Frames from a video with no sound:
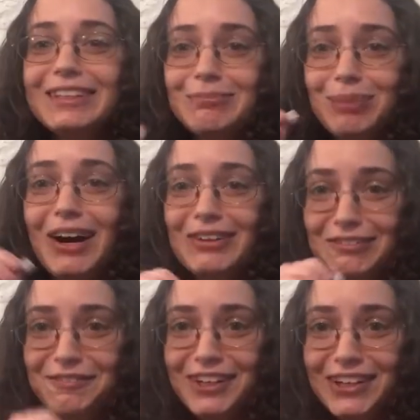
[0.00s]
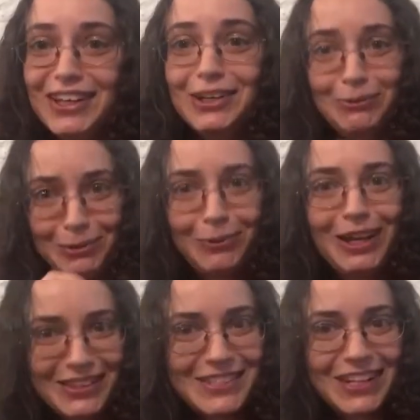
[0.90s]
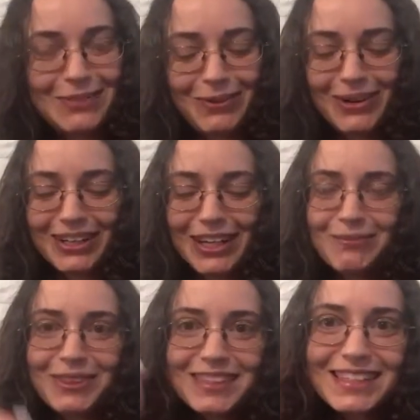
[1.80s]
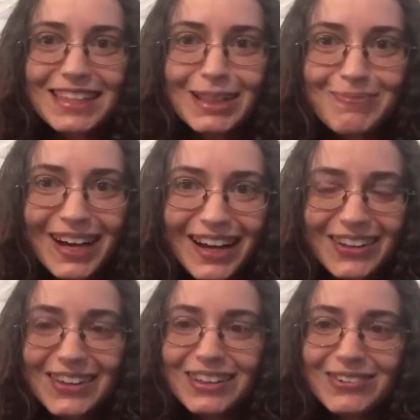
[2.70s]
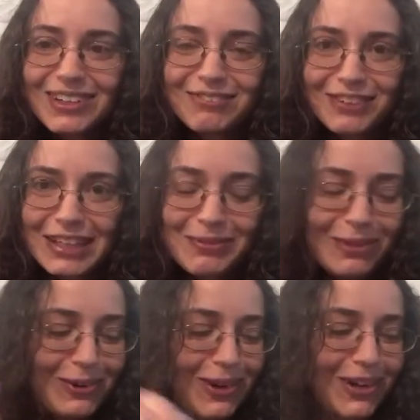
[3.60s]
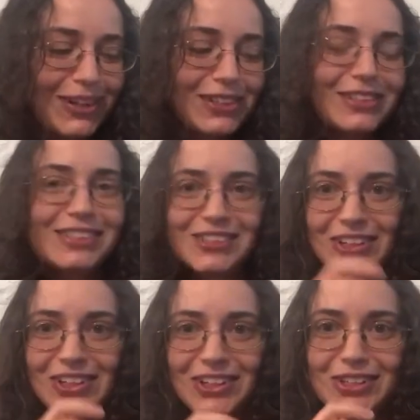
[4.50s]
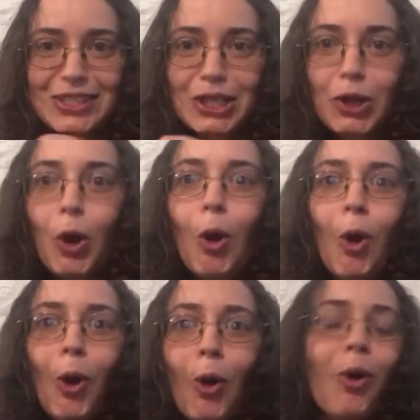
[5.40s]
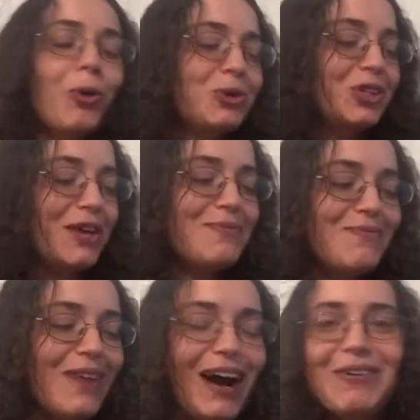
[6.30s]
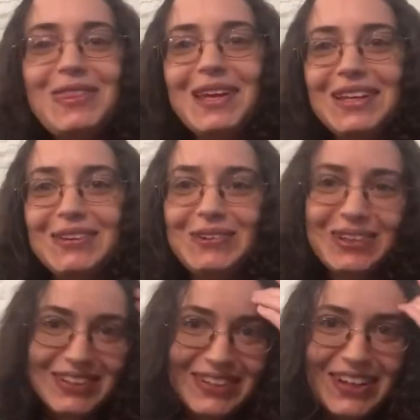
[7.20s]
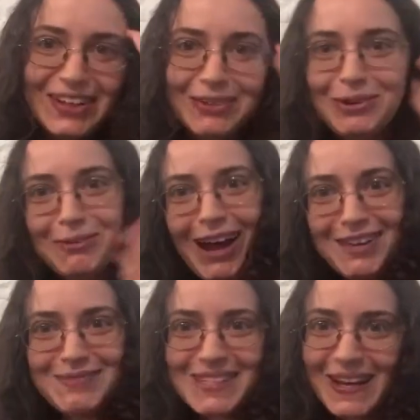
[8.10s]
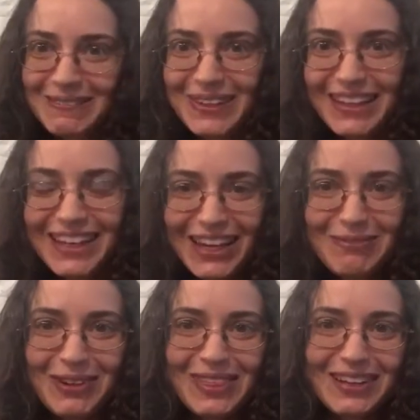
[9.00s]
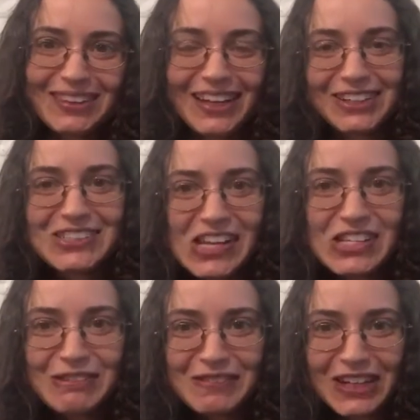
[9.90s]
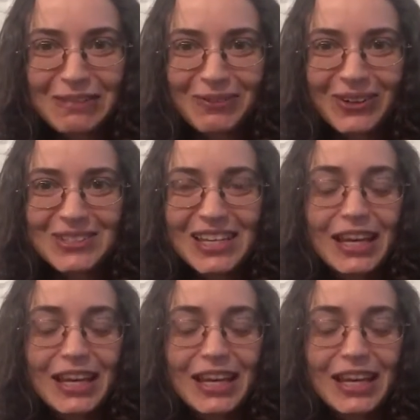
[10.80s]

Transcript: bottle feed and it would wet its diaper. It came with this little bottle that you can fill up with water and stick it in his little O-shaped mouth, and he would wet himself. And he came with like a change of diapers.